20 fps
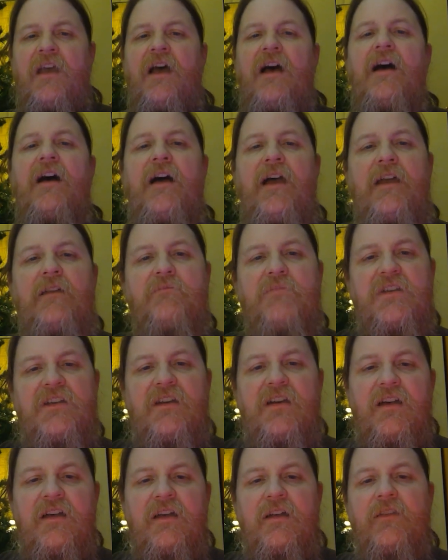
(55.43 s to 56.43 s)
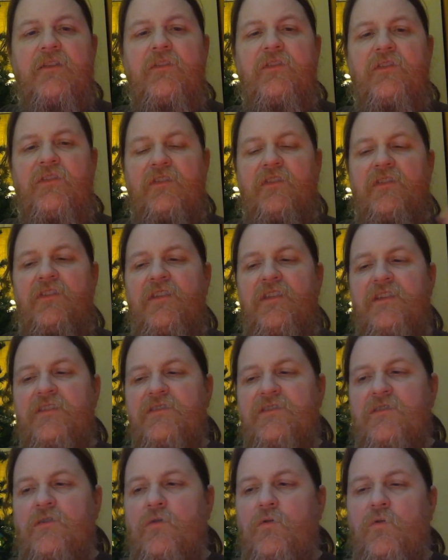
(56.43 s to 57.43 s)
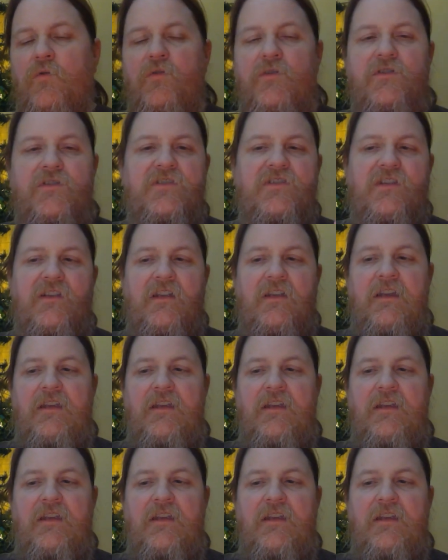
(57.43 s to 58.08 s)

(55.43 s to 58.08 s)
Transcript: and because this course